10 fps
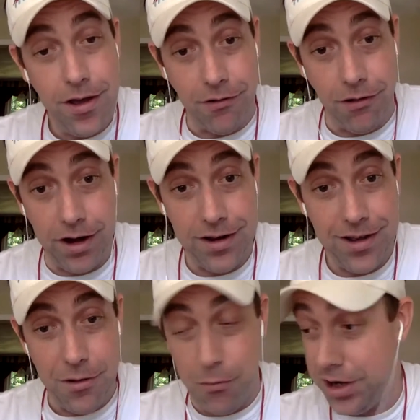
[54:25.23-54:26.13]
Right?
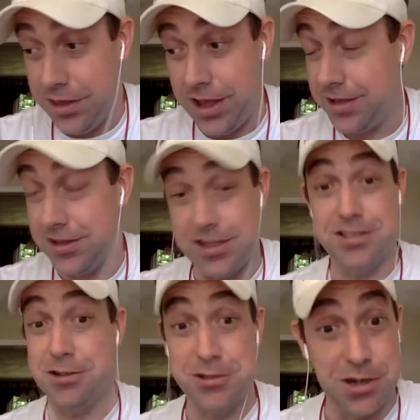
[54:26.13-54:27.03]
What do you think this
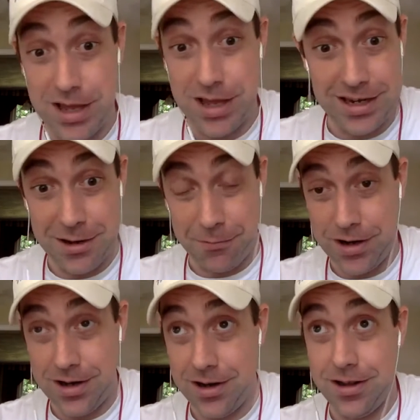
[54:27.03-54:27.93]
year is going to be any
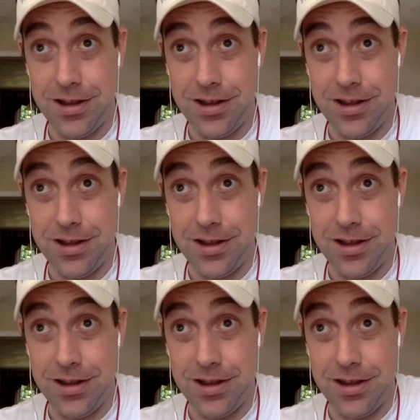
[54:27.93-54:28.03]
different?